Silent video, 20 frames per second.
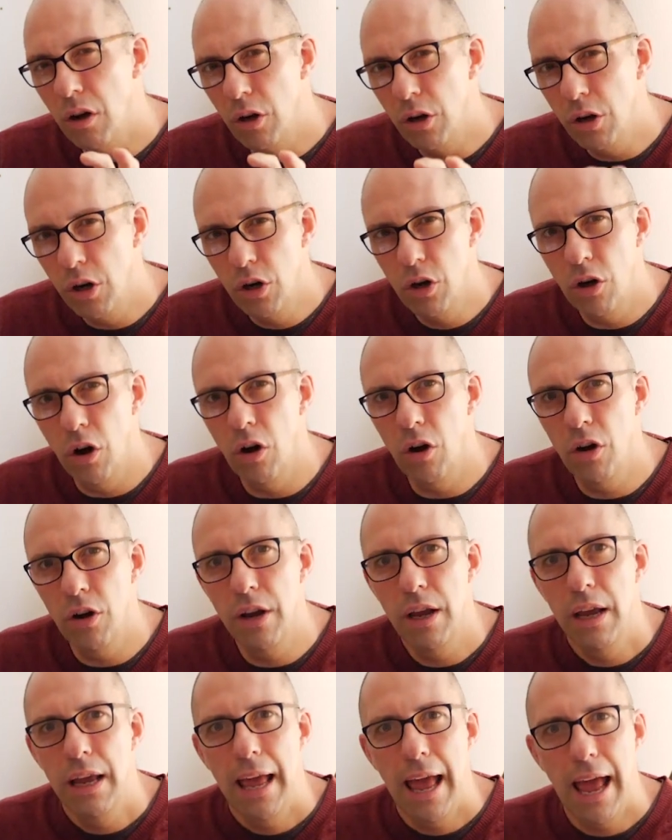on
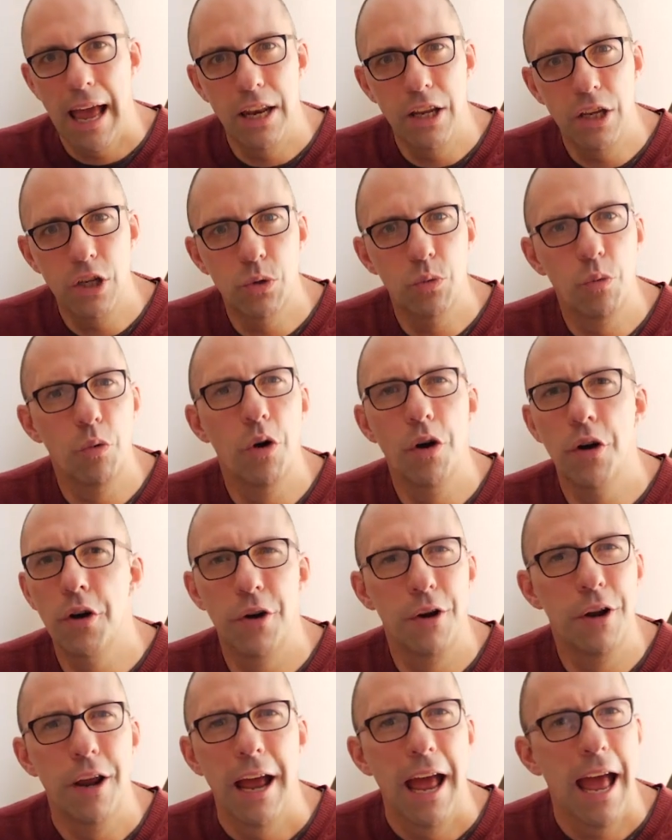God and His
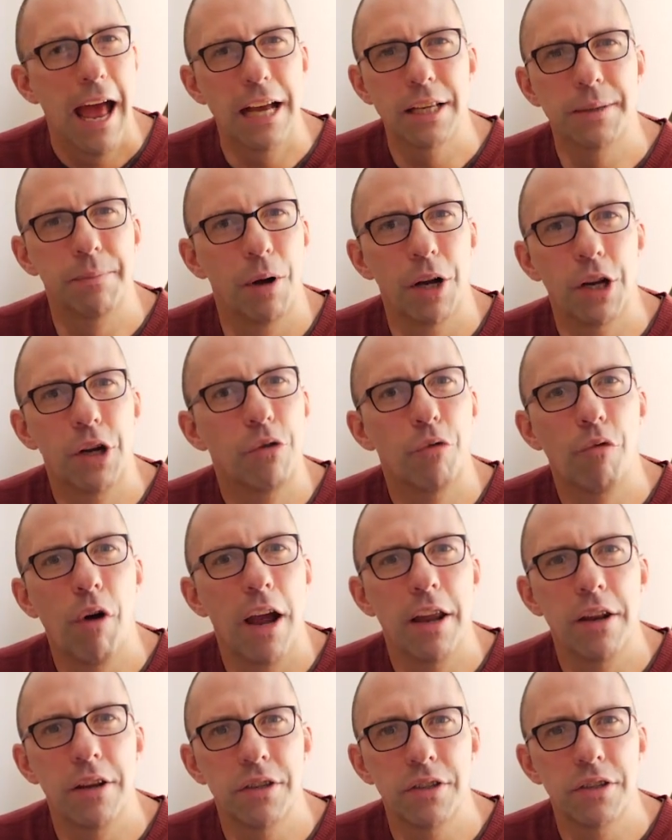Word as my
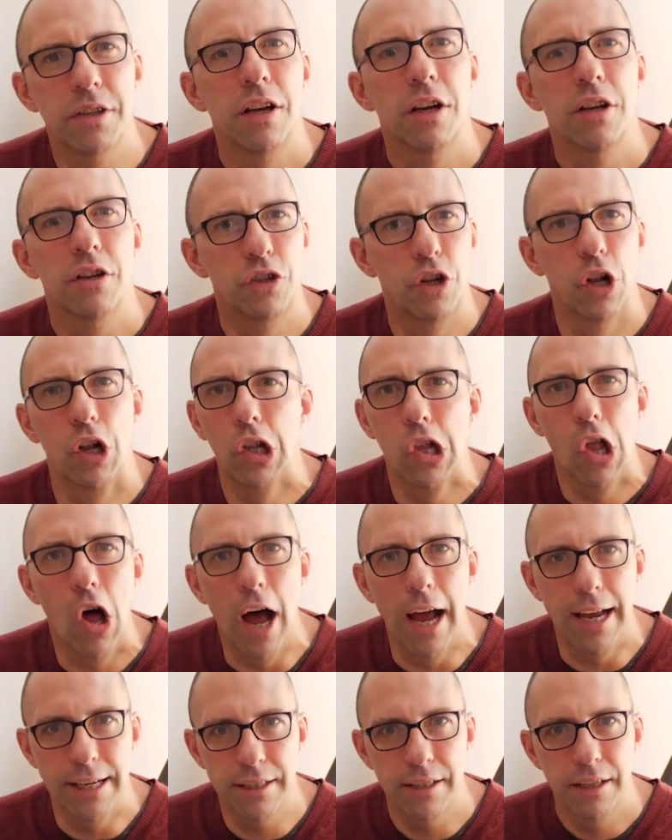greatest
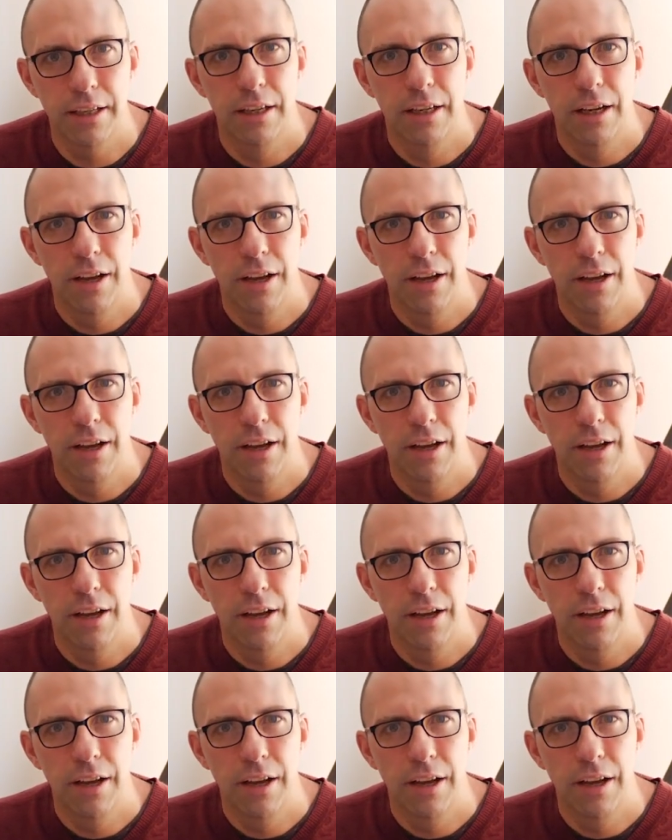delight?